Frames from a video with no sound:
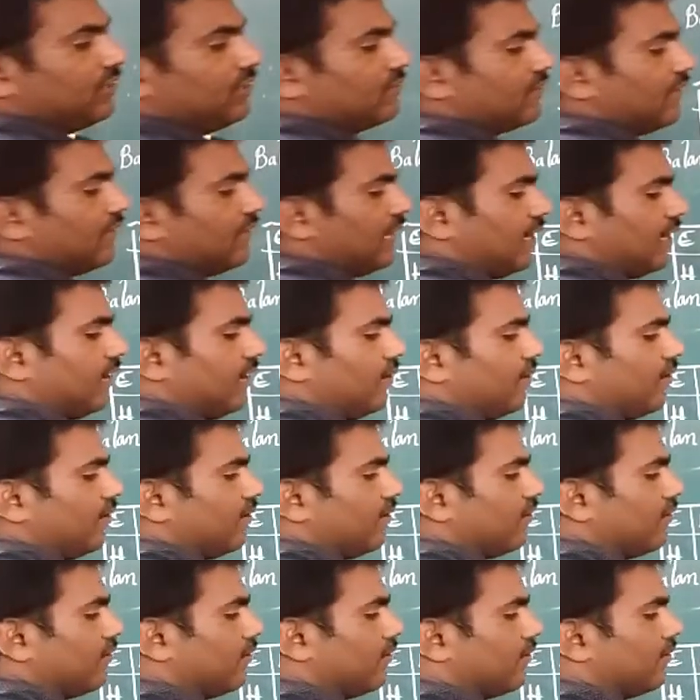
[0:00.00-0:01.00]
is there
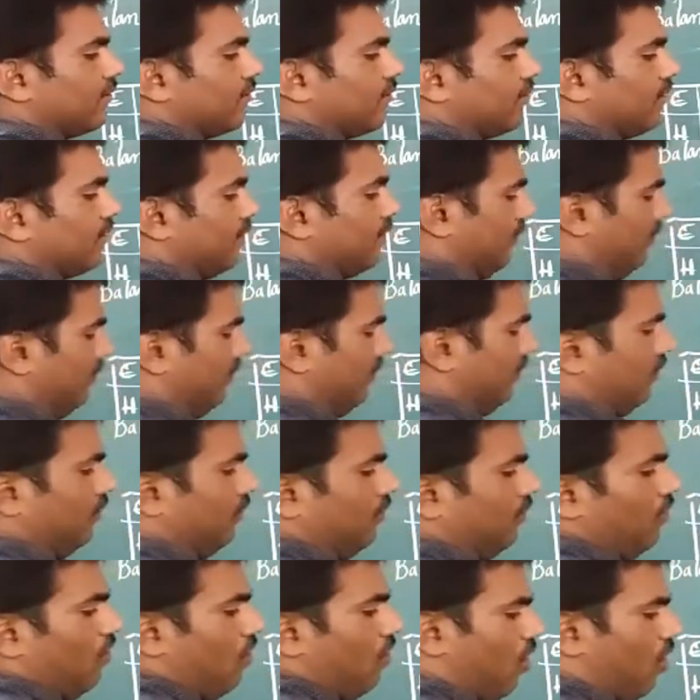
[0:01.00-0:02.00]
here,
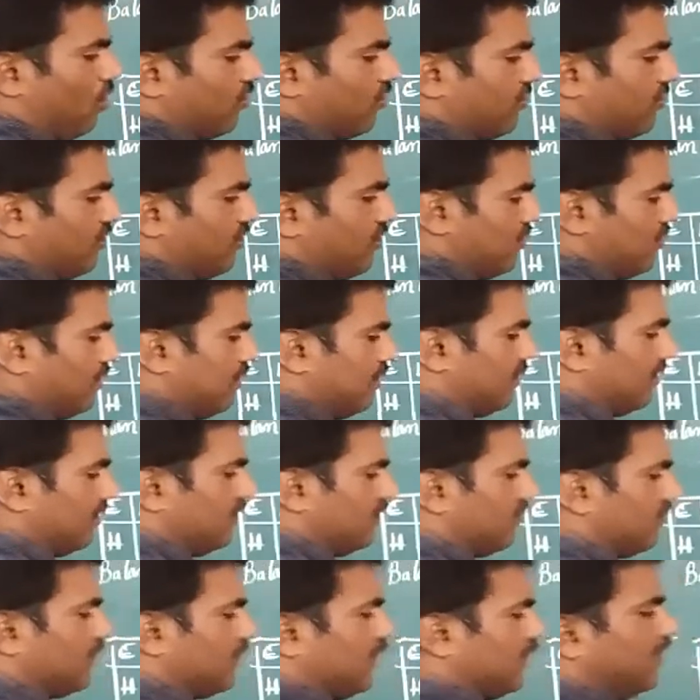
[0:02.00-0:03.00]
oxygen it
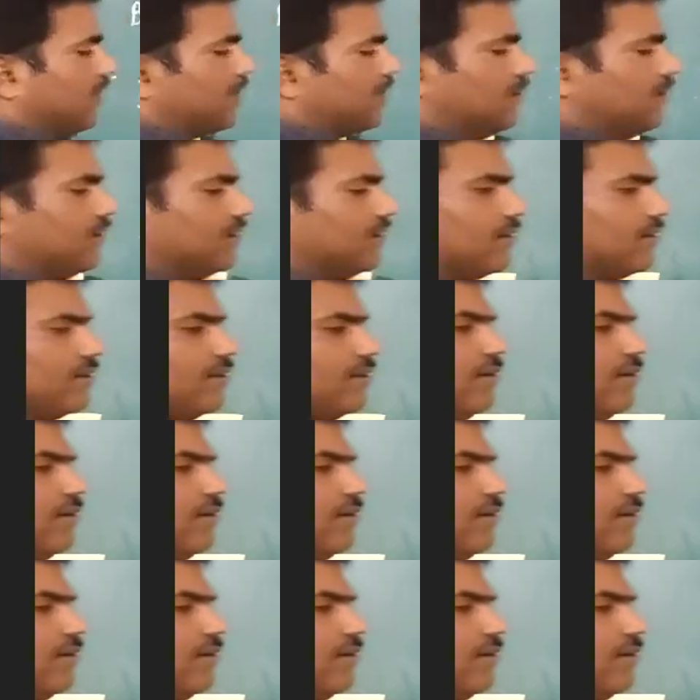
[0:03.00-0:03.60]
is there here.